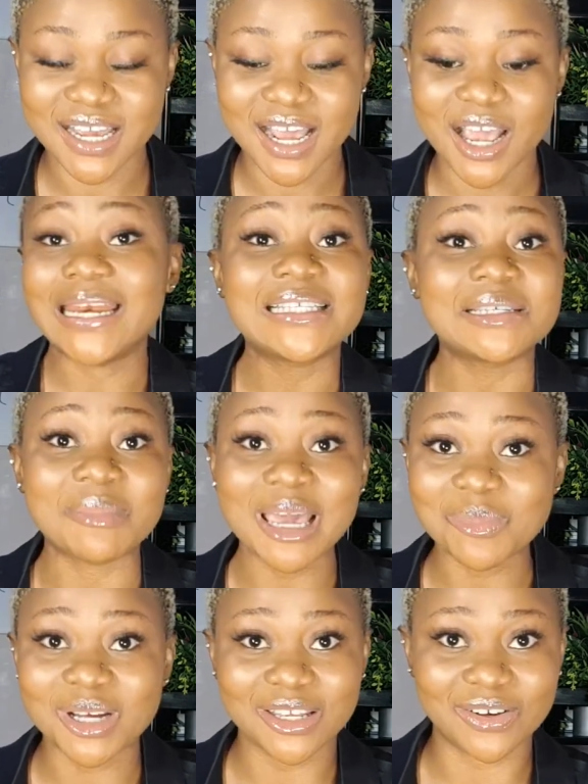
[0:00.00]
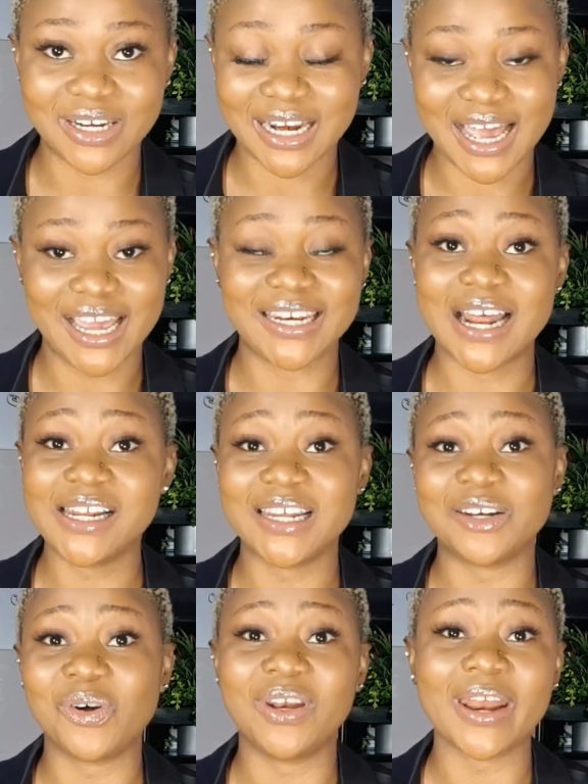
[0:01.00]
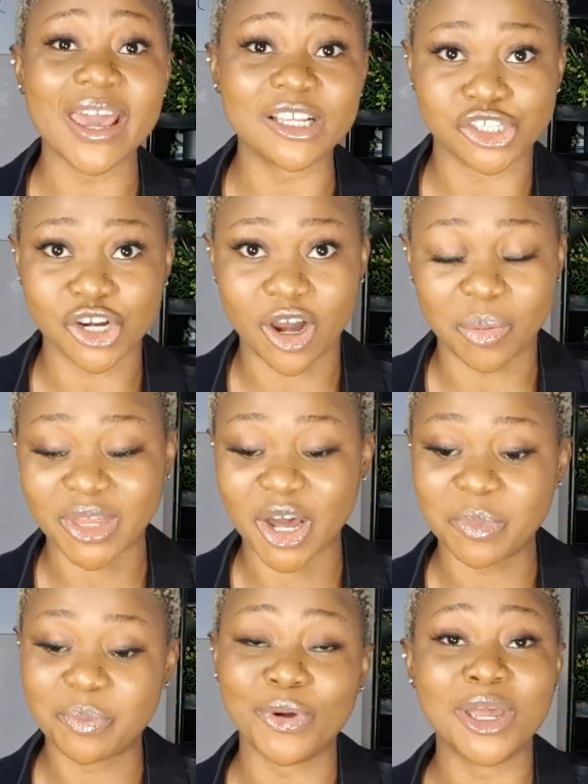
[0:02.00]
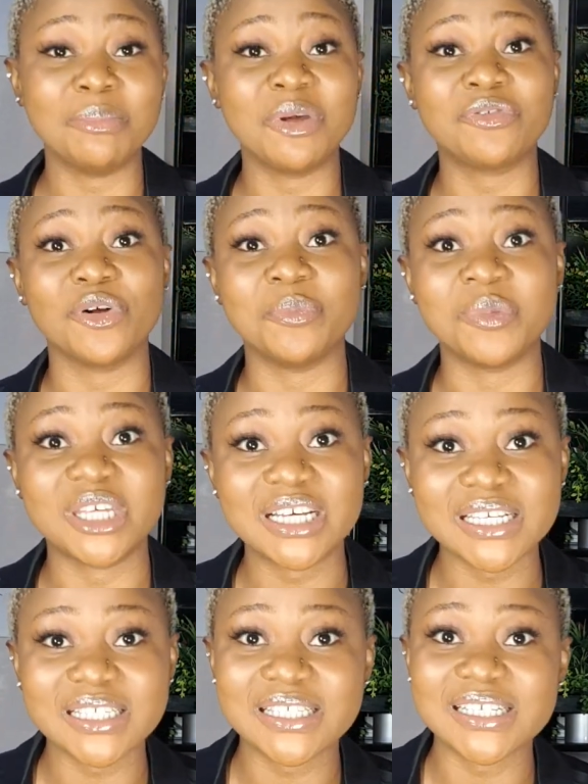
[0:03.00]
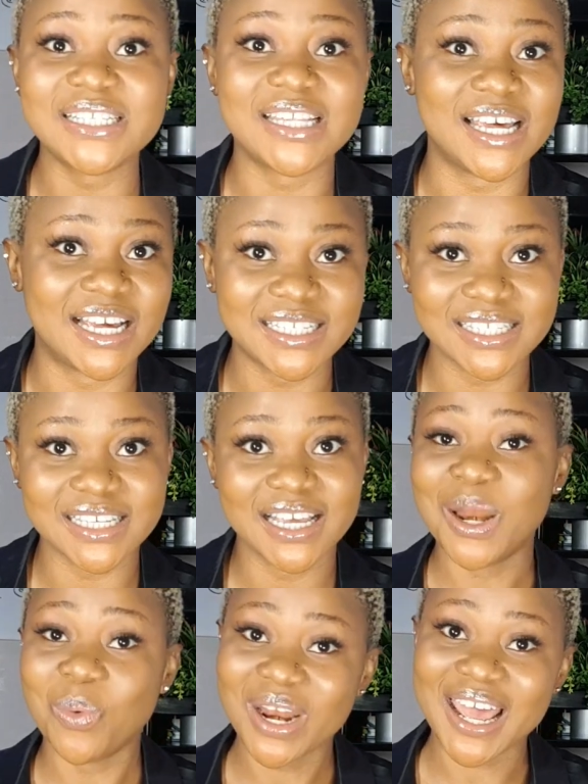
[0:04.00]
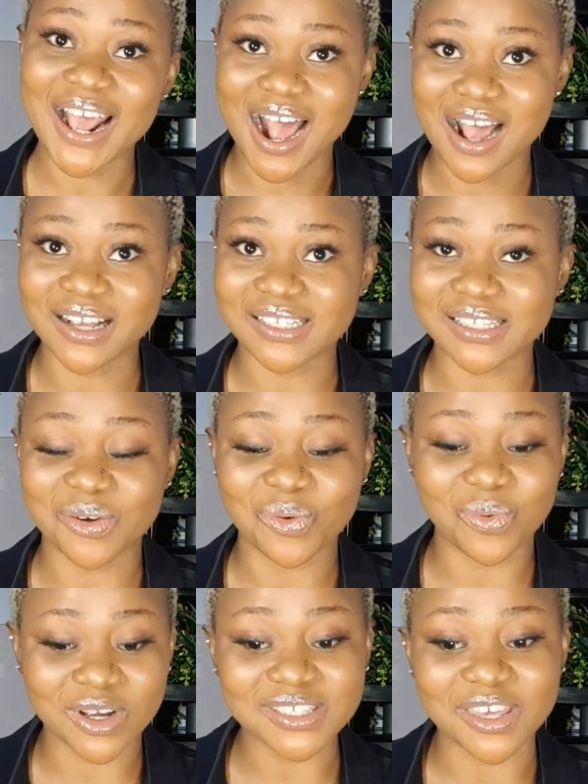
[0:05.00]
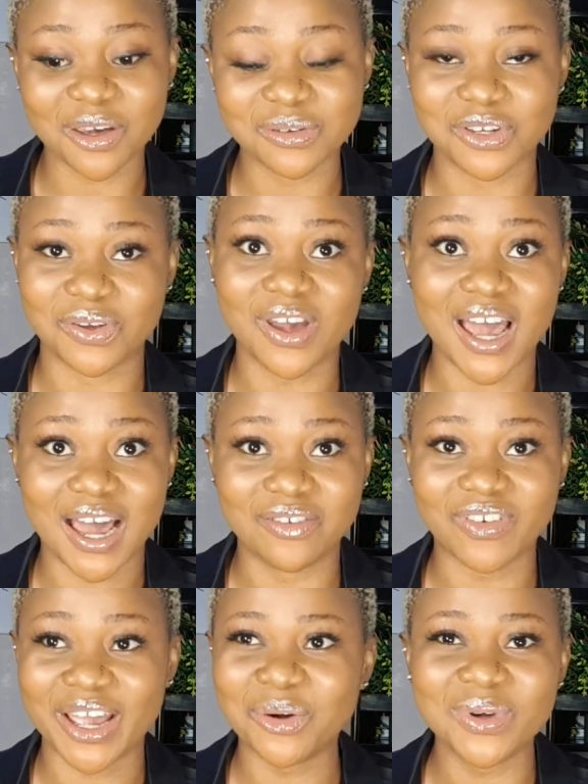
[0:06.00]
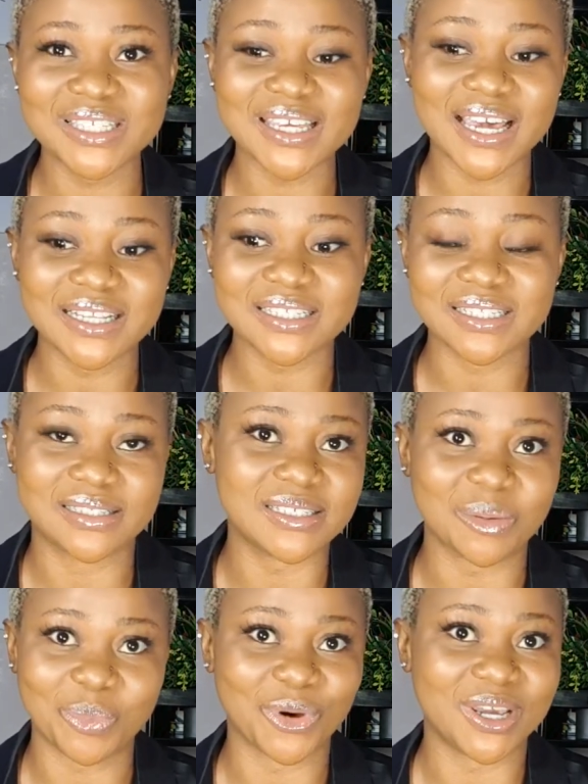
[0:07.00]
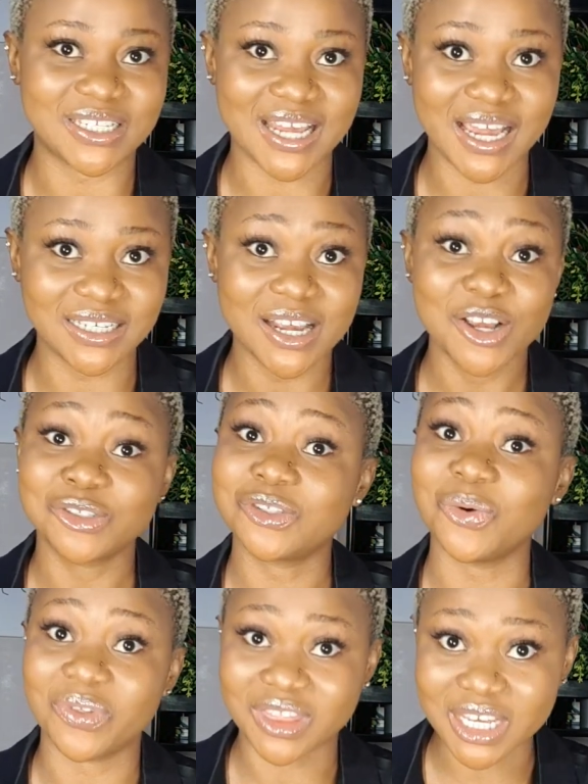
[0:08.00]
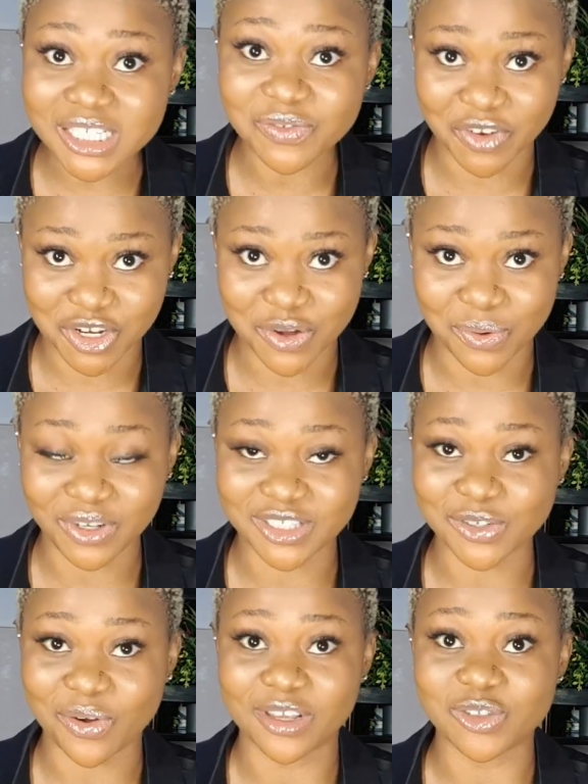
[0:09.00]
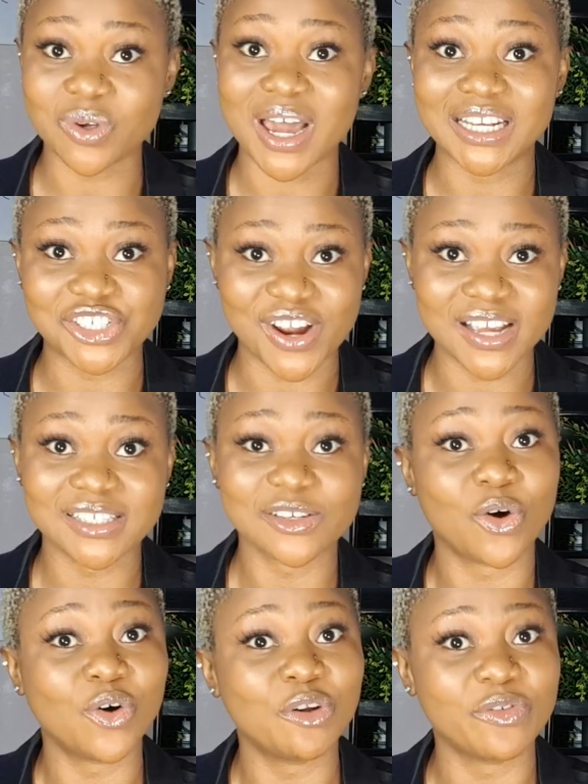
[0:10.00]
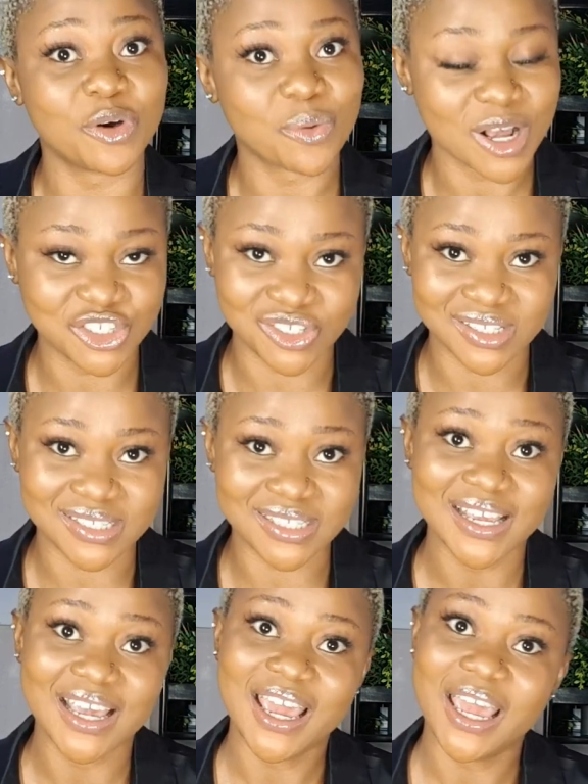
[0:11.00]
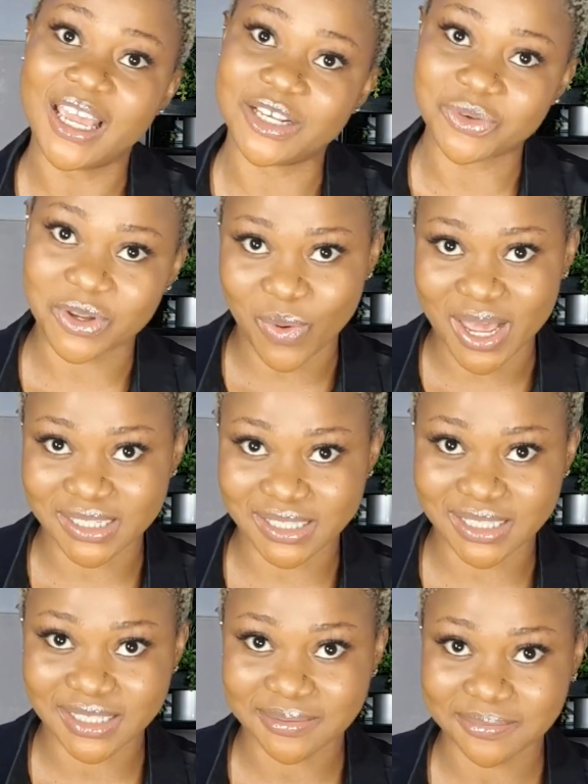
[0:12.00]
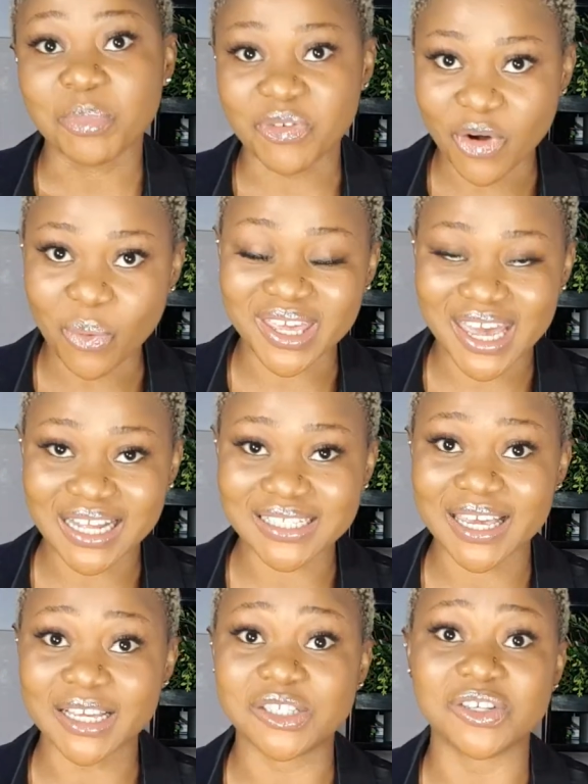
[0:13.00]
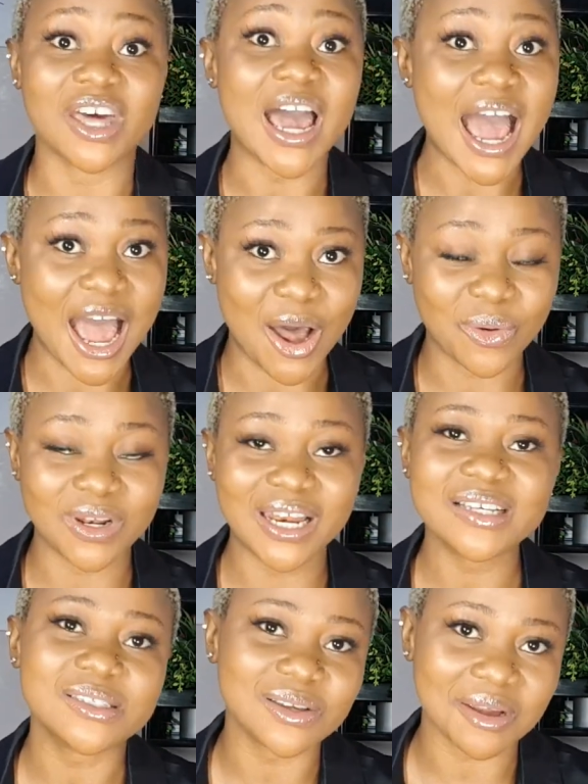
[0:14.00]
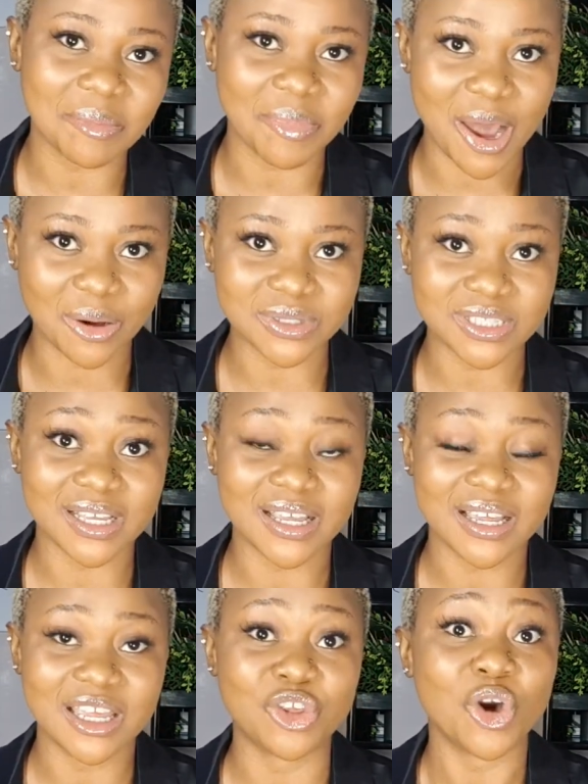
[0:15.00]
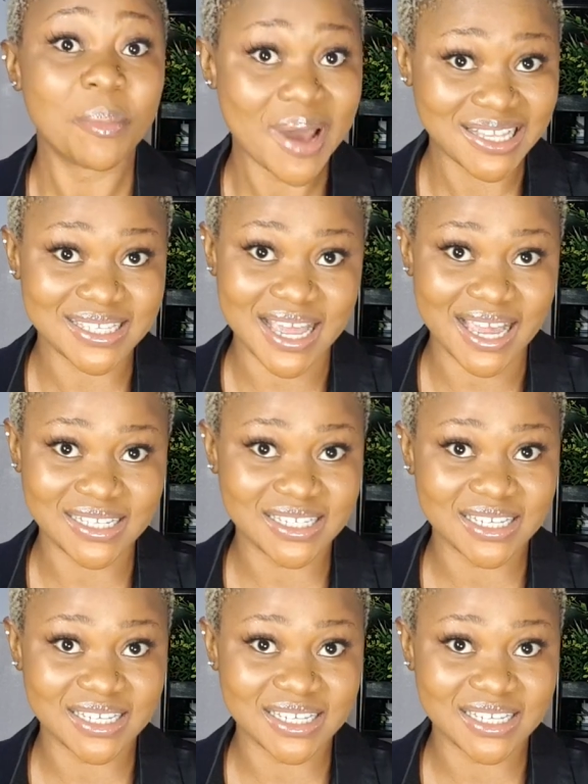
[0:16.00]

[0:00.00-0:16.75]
I need to make money online. I need an online job that'll be paying me from this to this. And when I ask, what skill do you have? I always get disappointed. So this video is going to address all of your questions and requests. Before we get into the how, let's talk about your mindset.